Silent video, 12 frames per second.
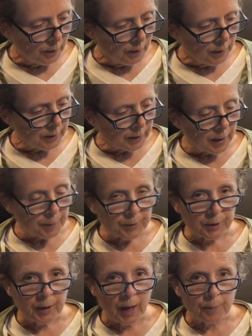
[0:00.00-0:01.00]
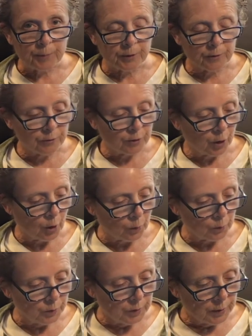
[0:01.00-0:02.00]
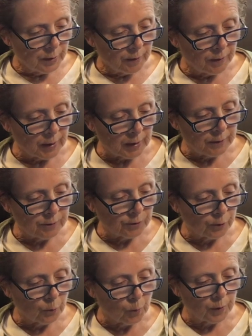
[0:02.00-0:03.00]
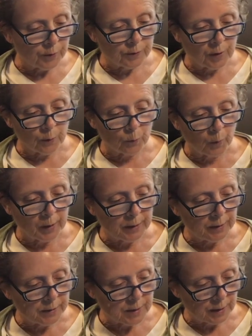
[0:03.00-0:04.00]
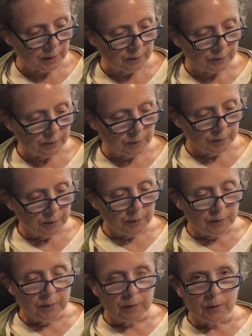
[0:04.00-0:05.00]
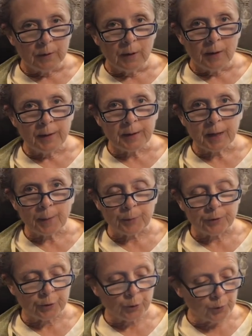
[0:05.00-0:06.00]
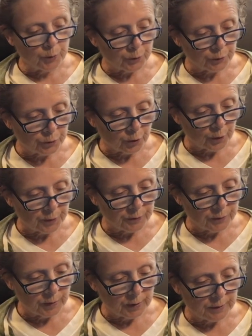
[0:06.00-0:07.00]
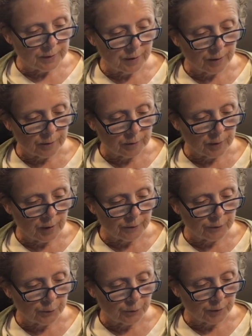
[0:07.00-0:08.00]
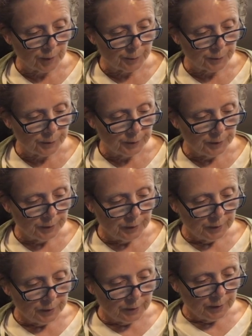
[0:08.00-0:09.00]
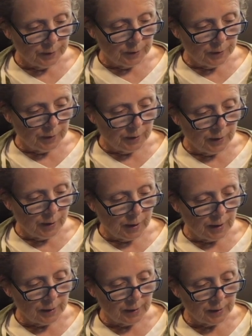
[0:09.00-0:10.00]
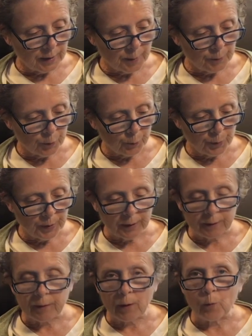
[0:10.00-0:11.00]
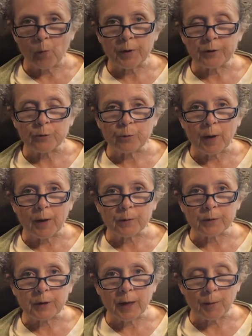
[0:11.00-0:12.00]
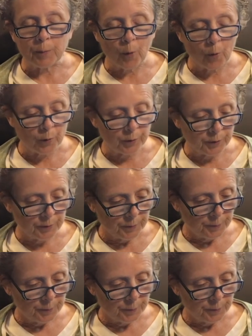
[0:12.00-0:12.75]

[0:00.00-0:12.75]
He kept a captain's coat that he still wears on rainy days. He kept schooner stories that he tells after supper. And he kept the pig that went around Cape Horn.